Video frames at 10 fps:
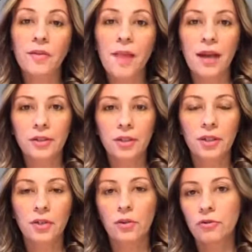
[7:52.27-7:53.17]

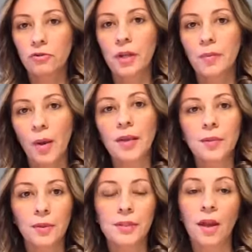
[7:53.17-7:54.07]
imagined or dreamed
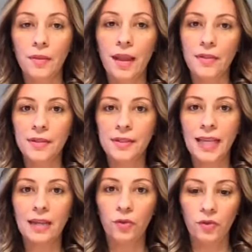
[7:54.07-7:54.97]
possible is on the other
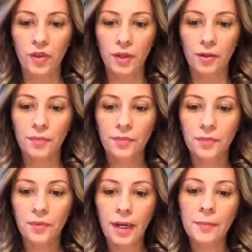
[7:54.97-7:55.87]
side of fear,
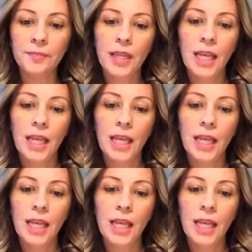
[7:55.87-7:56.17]
right?